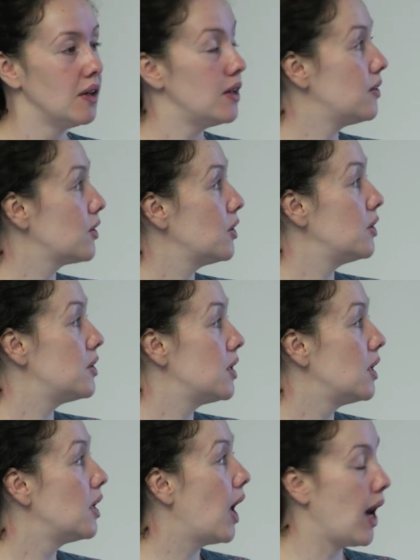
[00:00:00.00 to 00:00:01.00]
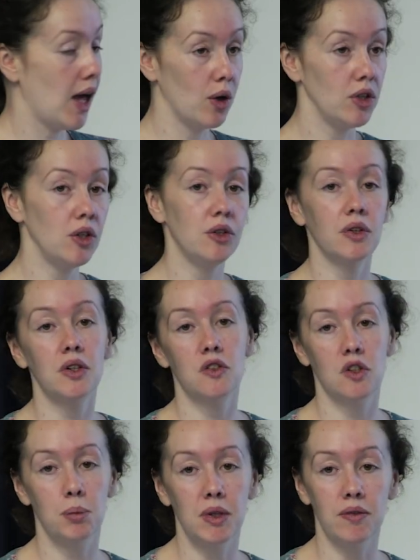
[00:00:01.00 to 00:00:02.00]
This could allow nutrients
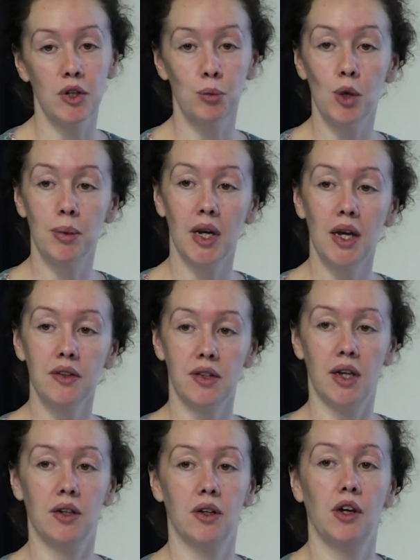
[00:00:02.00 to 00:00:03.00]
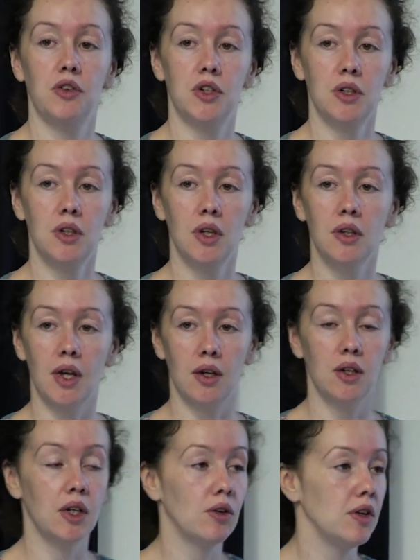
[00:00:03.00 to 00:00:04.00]
to be remobilized, like nitrogen. That
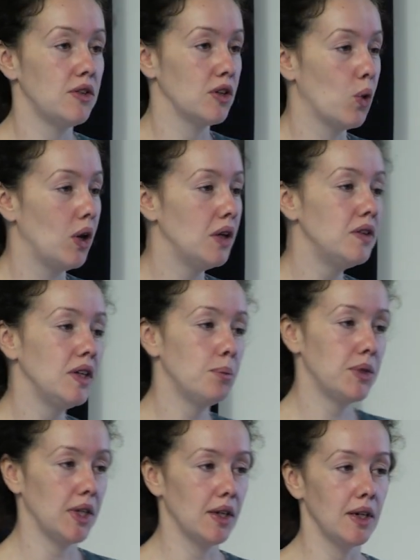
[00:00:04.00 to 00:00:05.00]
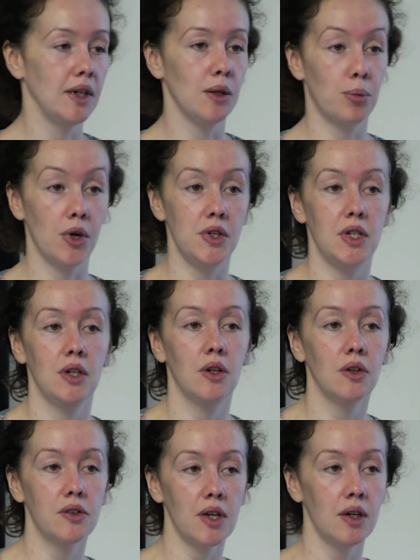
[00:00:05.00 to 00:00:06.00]
could increase the quality, particularly the protein
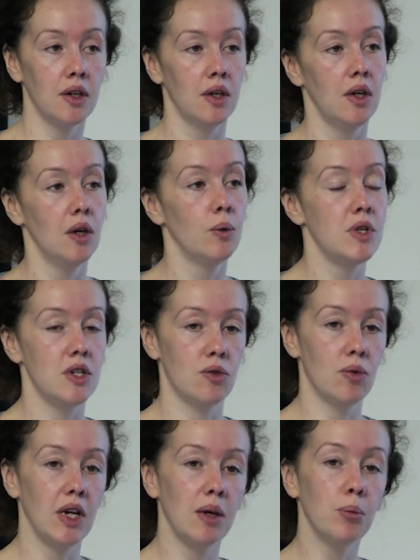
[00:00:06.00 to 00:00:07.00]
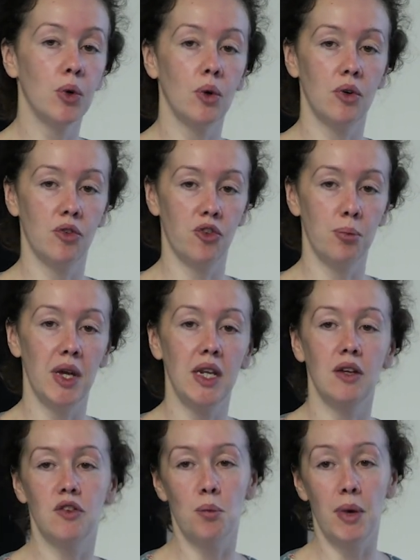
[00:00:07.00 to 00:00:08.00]
content, which is really important for
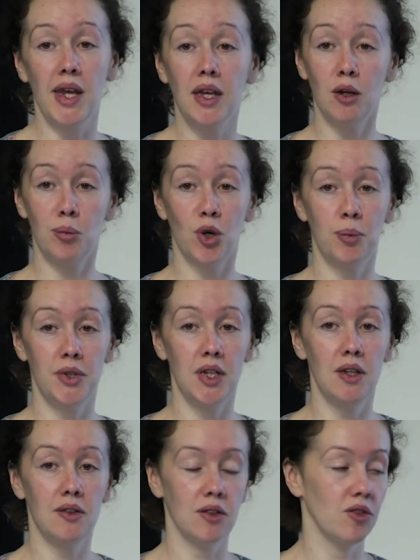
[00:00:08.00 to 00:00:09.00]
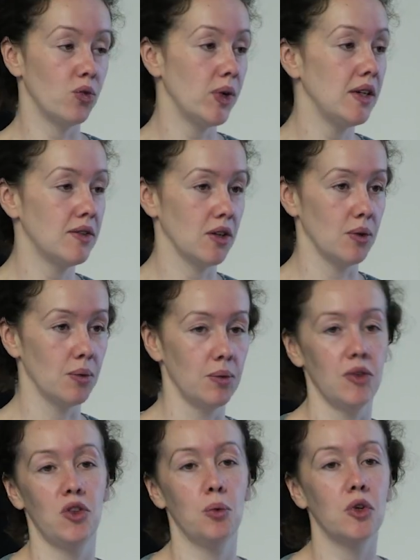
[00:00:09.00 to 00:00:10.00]
many of the baking properties of wheat. So
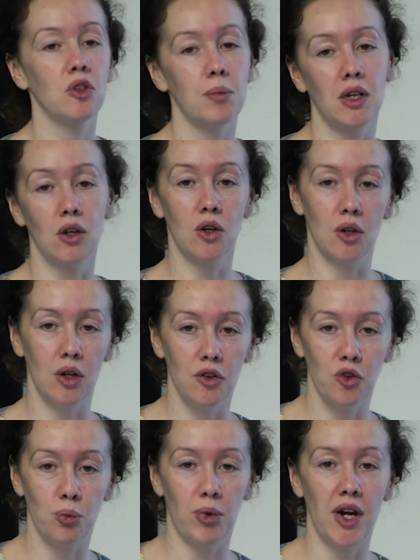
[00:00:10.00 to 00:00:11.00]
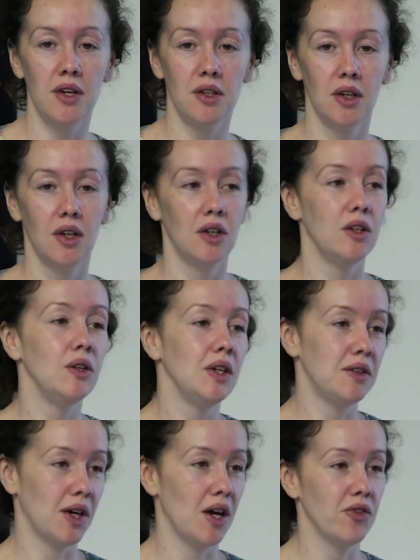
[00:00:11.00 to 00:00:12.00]
if you want to make a good loaf of bread, you
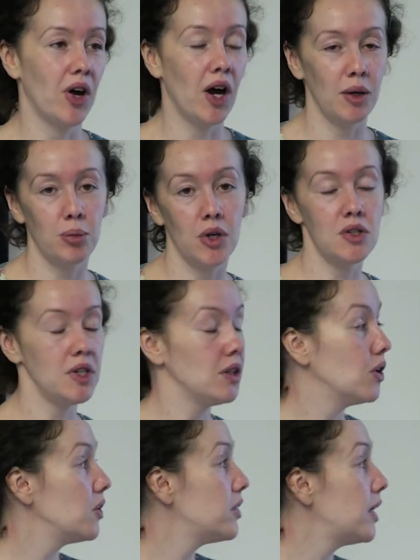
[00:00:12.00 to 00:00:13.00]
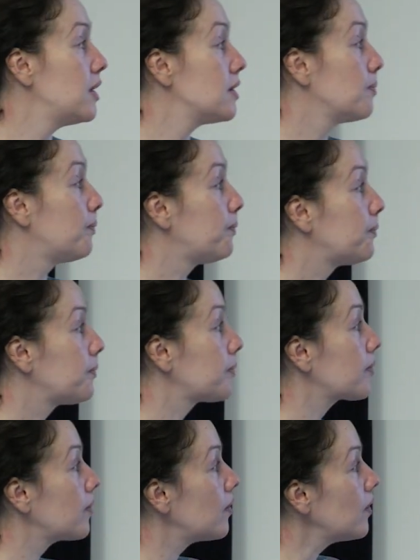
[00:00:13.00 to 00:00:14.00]
need to have high protein content.
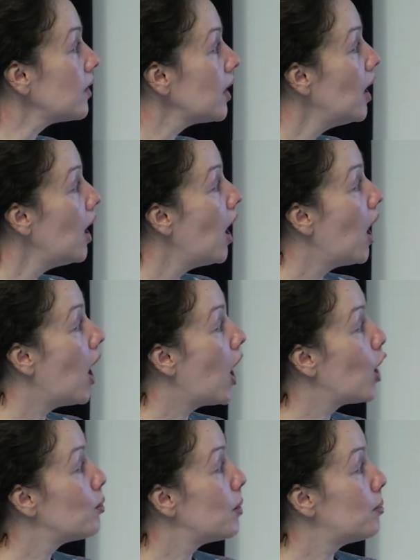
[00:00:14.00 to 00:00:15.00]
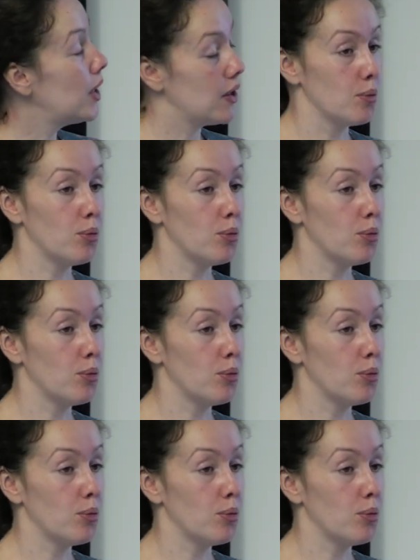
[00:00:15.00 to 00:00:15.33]
But